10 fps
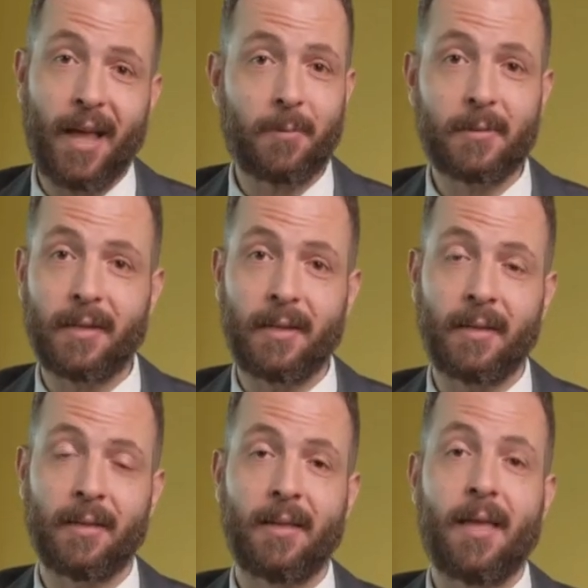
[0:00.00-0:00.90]

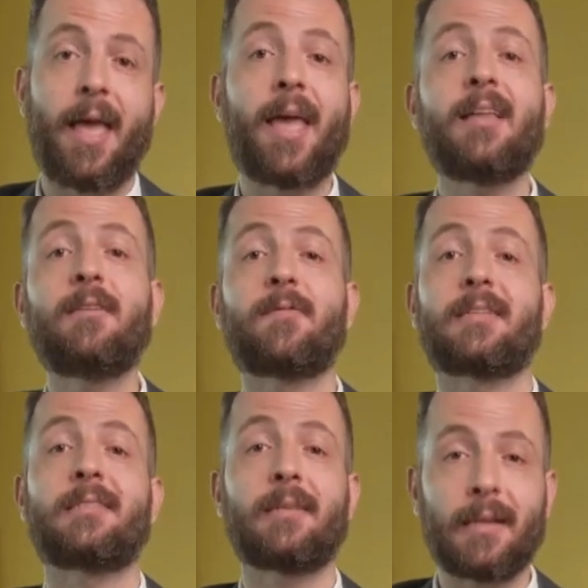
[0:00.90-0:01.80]
counseling, and
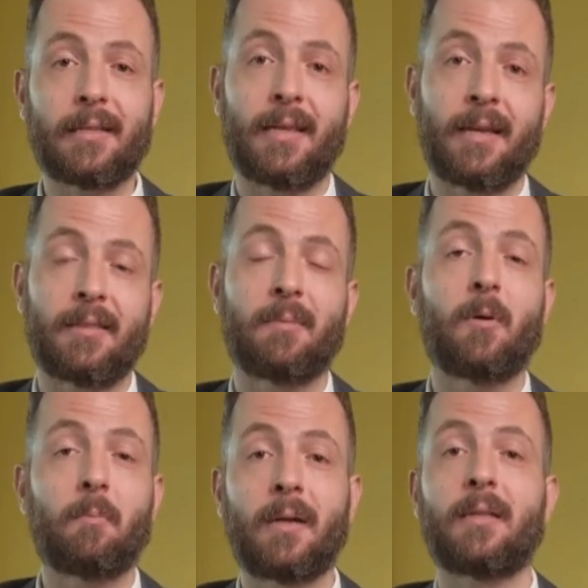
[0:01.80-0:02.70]
facilitate the
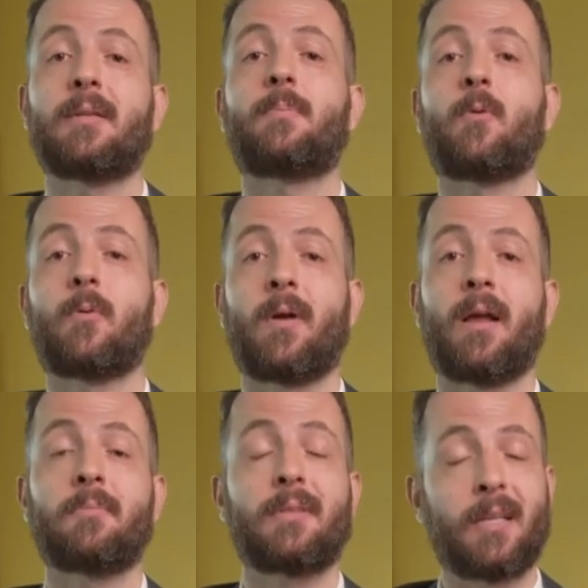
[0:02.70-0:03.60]
mobility
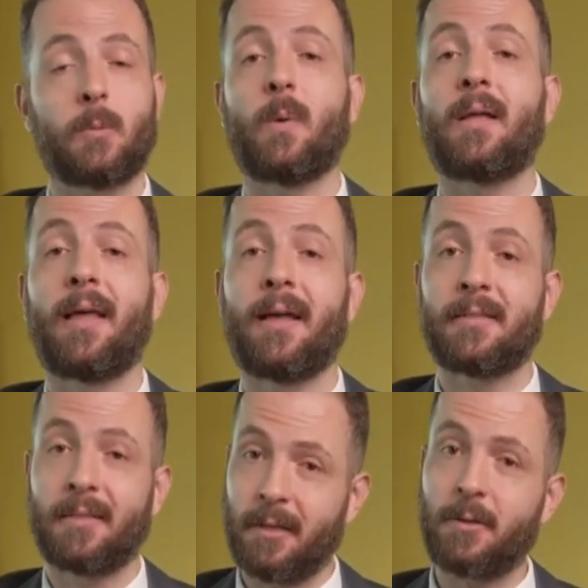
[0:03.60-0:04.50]
programs as well
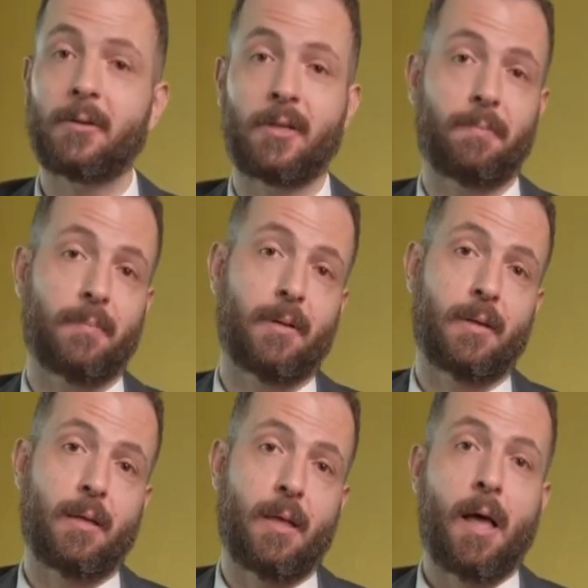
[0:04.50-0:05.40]
as internship.
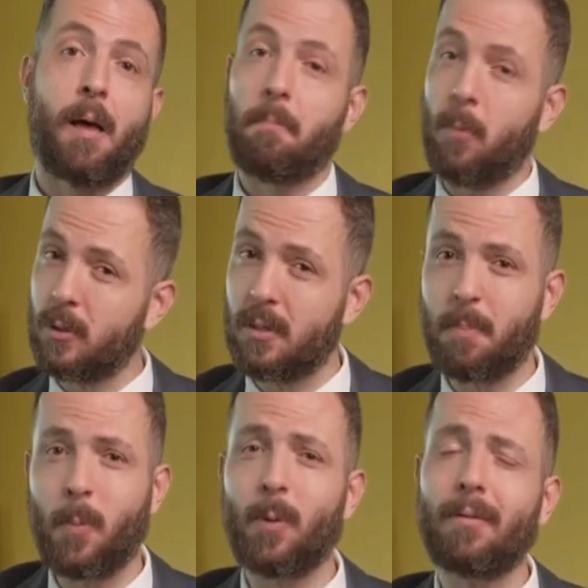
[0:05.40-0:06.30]
Most
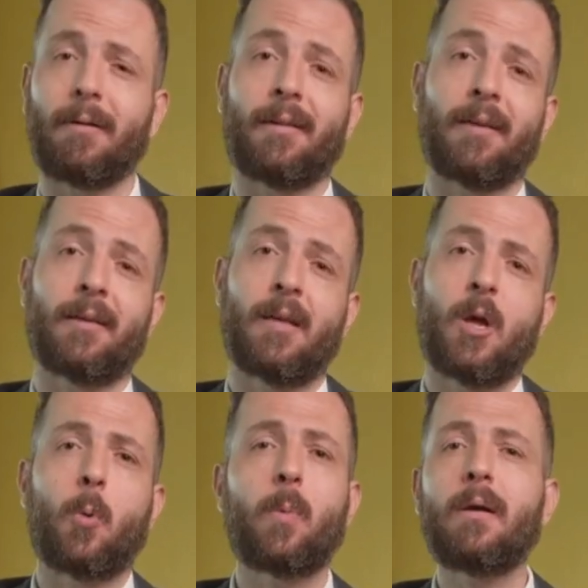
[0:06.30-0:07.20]
importantly,
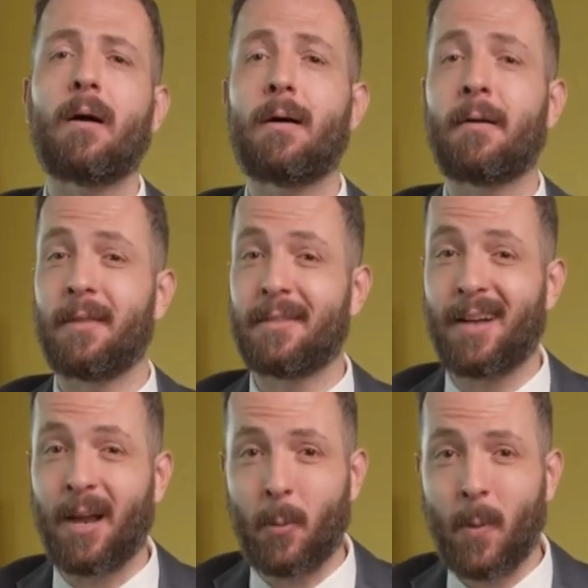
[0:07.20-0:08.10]
we are the
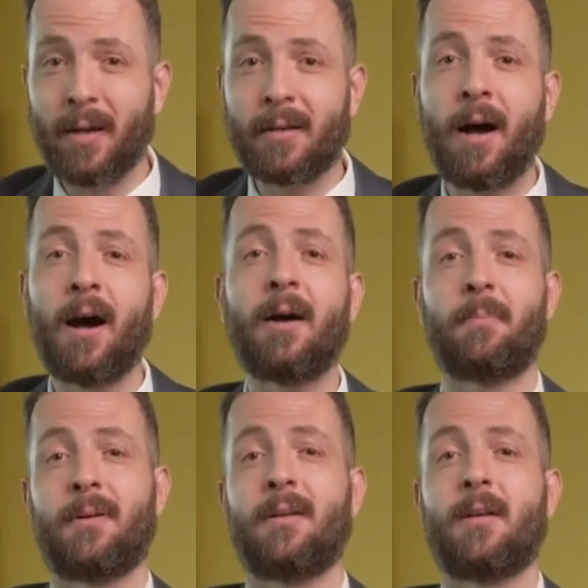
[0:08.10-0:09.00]
direct
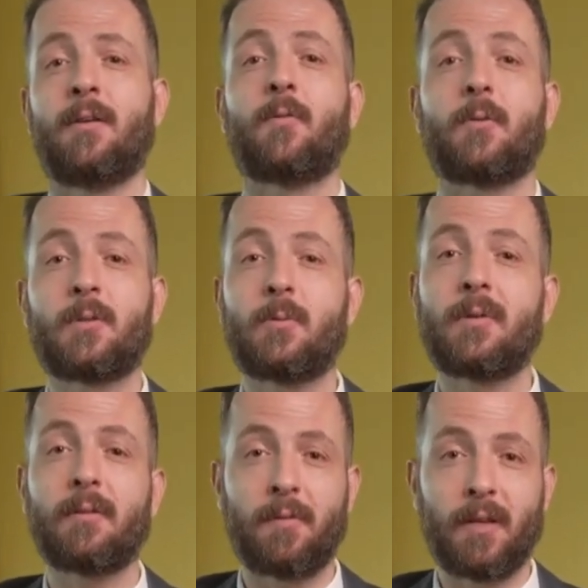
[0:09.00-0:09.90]
hub for
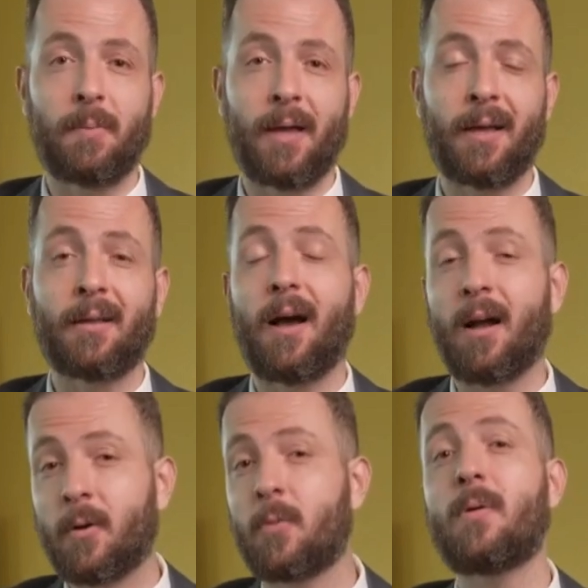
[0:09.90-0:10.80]
student feedback
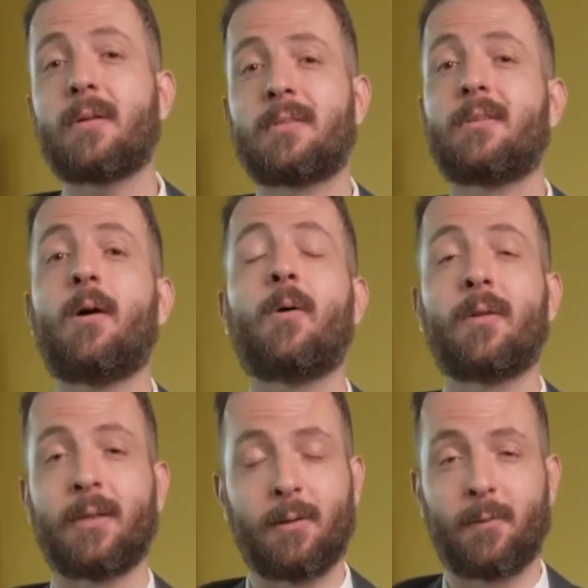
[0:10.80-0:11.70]
across
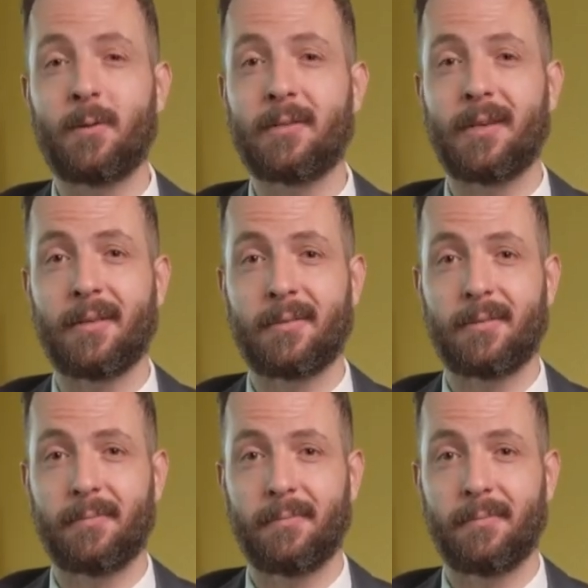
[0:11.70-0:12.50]
all universities.